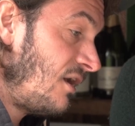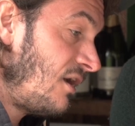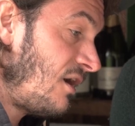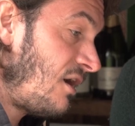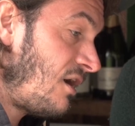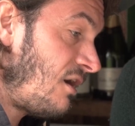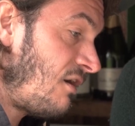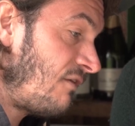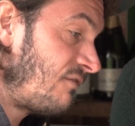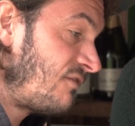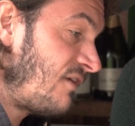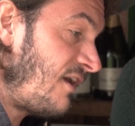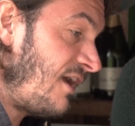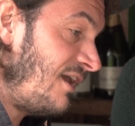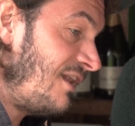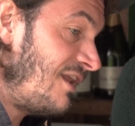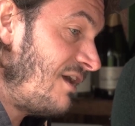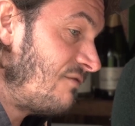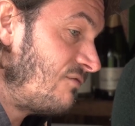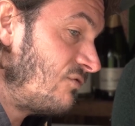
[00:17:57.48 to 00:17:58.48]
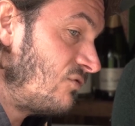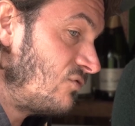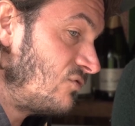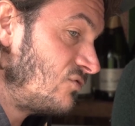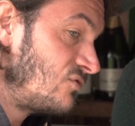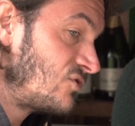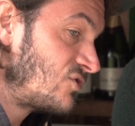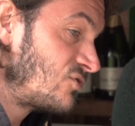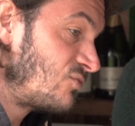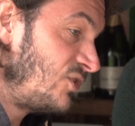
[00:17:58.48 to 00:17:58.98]
after A
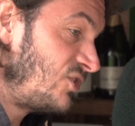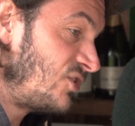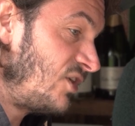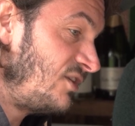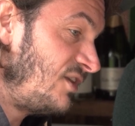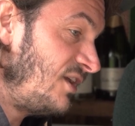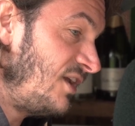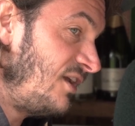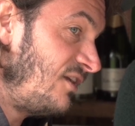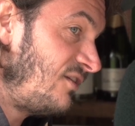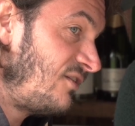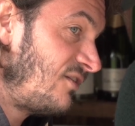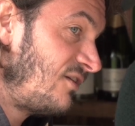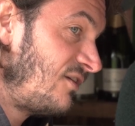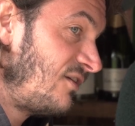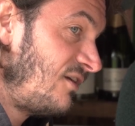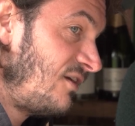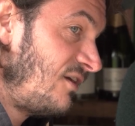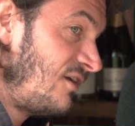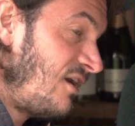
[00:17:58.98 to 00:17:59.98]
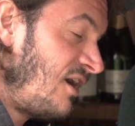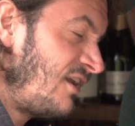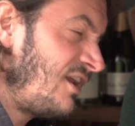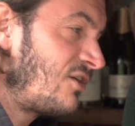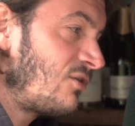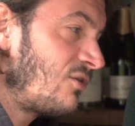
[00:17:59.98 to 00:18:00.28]
levels which I did I did